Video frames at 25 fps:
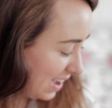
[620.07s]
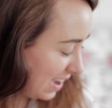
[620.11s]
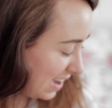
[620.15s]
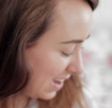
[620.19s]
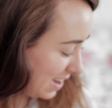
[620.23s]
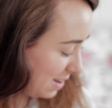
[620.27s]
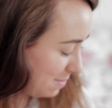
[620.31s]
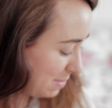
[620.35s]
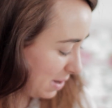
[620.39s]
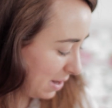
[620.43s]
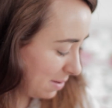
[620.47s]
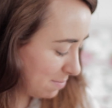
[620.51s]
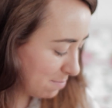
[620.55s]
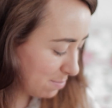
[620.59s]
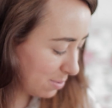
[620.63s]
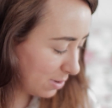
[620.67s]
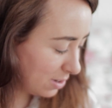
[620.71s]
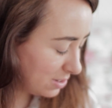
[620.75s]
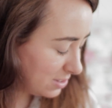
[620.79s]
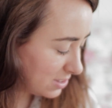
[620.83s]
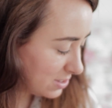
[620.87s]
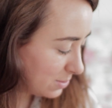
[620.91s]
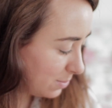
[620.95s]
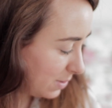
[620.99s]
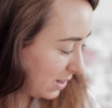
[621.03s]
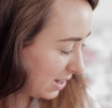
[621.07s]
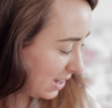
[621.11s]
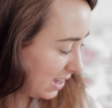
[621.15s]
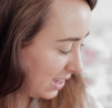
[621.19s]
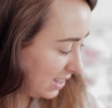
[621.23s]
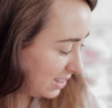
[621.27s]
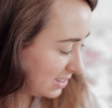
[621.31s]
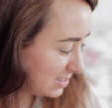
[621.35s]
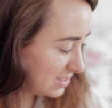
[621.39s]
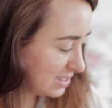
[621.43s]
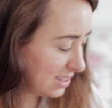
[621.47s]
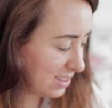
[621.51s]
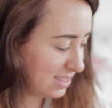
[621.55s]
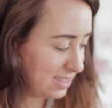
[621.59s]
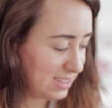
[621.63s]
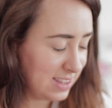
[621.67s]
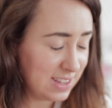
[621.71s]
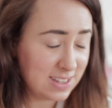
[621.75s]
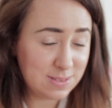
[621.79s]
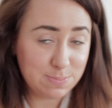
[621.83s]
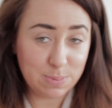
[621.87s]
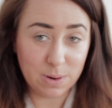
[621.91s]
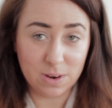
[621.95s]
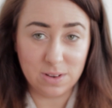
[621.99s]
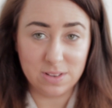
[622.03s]
And bronzer wise,
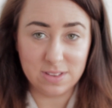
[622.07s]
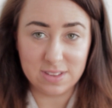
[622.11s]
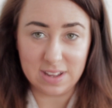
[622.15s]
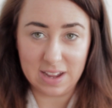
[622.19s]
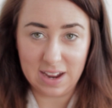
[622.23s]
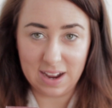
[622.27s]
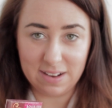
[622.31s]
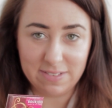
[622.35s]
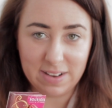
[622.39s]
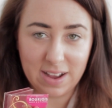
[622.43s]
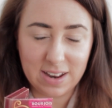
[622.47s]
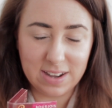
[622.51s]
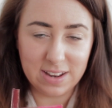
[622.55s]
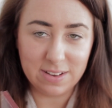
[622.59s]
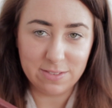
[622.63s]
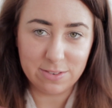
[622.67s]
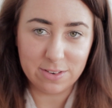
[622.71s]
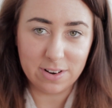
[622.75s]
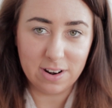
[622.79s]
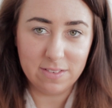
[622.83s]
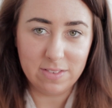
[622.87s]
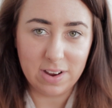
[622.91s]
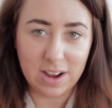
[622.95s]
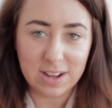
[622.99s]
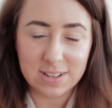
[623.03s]
this bronzer, I've had it forever.